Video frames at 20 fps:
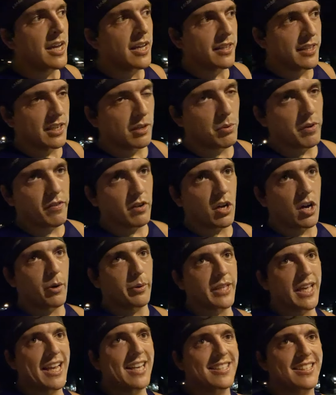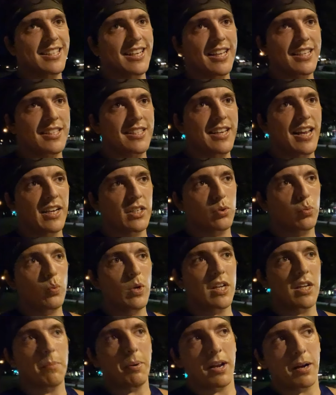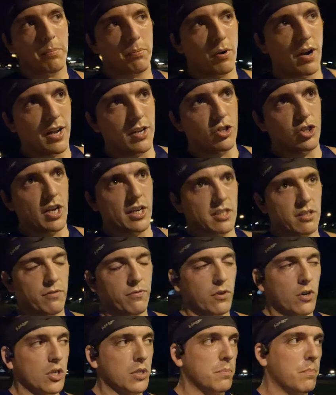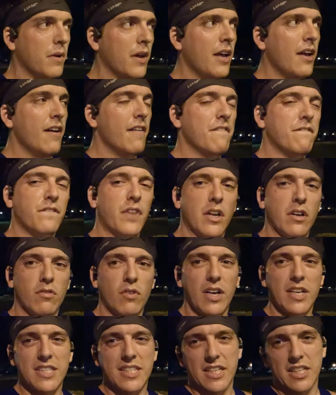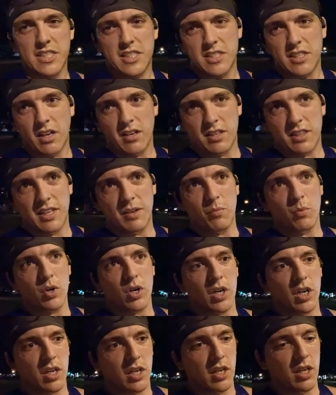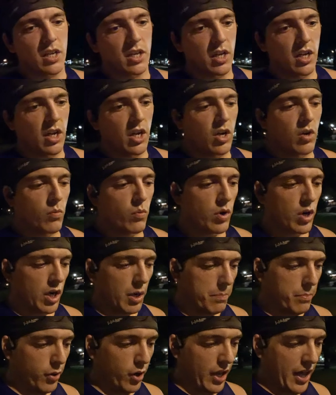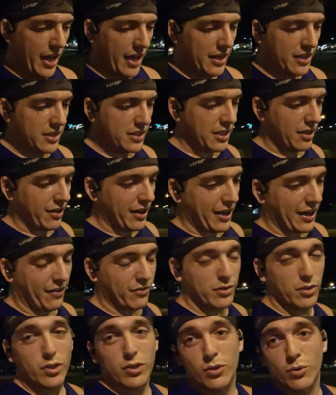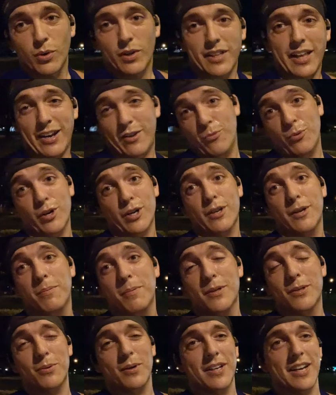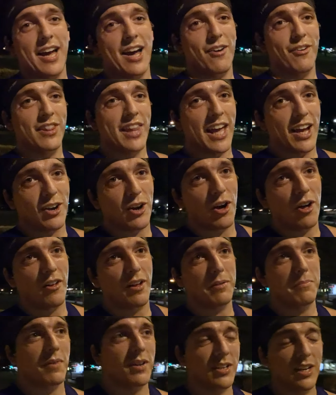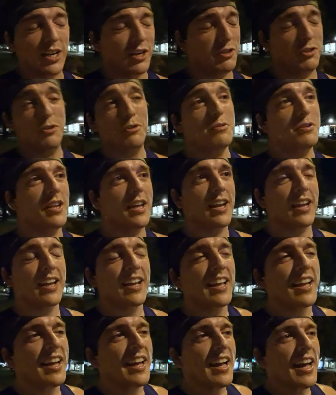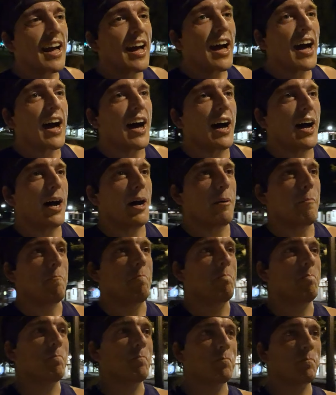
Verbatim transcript: I think we have a call with ACS next week about a project, a first fundraising stunt that we're gonna we're gonna put on. Sarah and I have to do a lot of work between now and that call on Monday or Tuesday. Um,